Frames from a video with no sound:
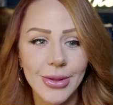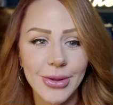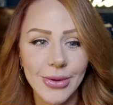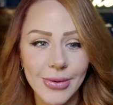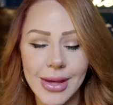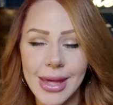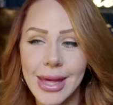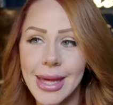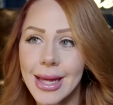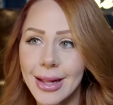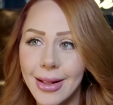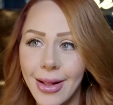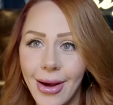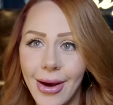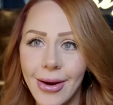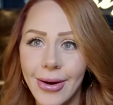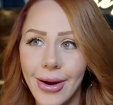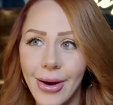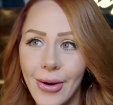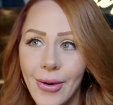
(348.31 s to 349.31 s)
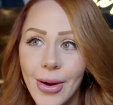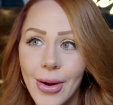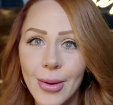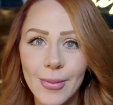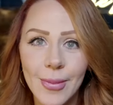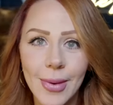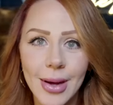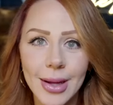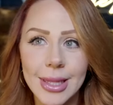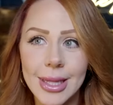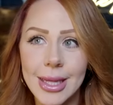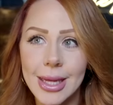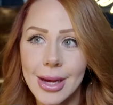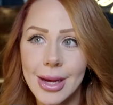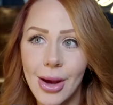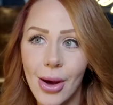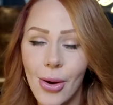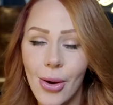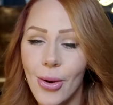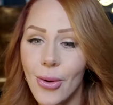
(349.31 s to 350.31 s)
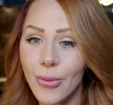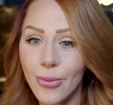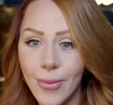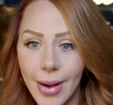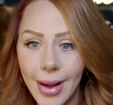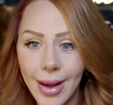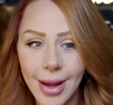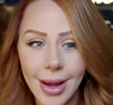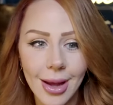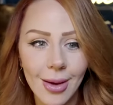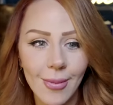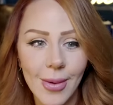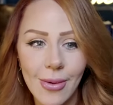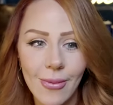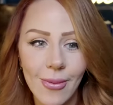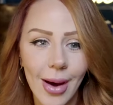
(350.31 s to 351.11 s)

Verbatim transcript: to Key Largo, Montego, baby.